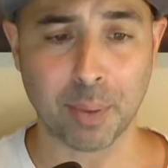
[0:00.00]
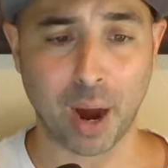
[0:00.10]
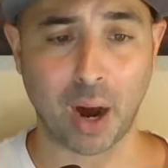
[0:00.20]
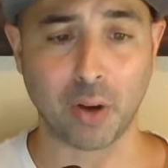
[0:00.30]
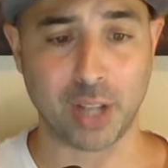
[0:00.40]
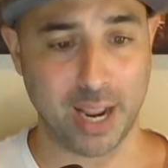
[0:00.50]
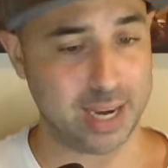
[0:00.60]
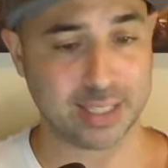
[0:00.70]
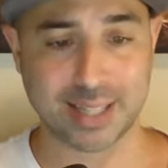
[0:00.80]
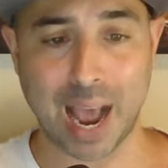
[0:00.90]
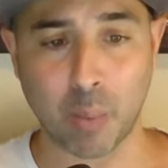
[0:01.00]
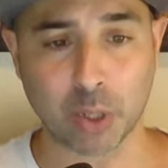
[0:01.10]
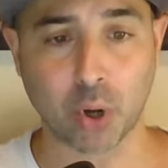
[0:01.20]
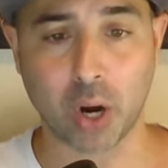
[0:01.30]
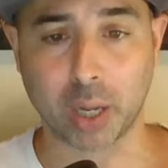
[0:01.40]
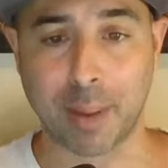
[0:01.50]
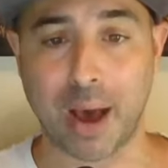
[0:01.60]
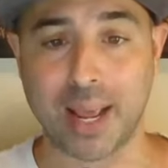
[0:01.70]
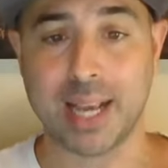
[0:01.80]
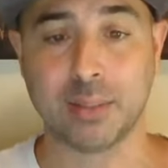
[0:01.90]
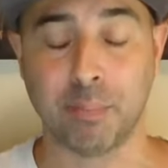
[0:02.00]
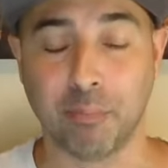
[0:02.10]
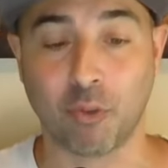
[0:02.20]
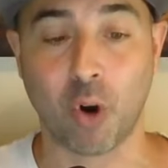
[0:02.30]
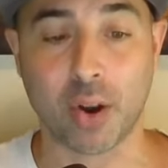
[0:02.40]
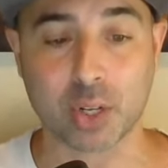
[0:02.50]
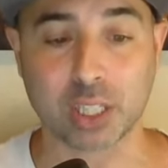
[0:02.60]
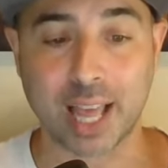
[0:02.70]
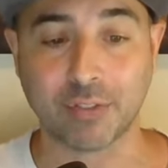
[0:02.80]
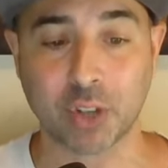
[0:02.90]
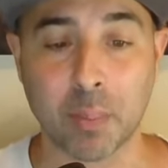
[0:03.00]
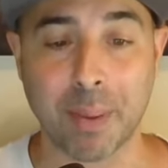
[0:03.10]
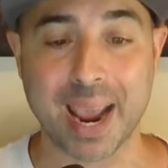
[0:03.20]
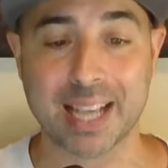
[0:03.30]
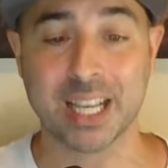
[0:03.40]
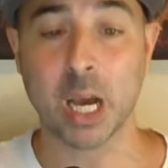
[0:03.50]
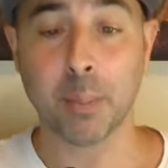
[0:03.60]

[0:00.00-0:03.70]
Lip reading: and the stat we're talking about is runners left on base,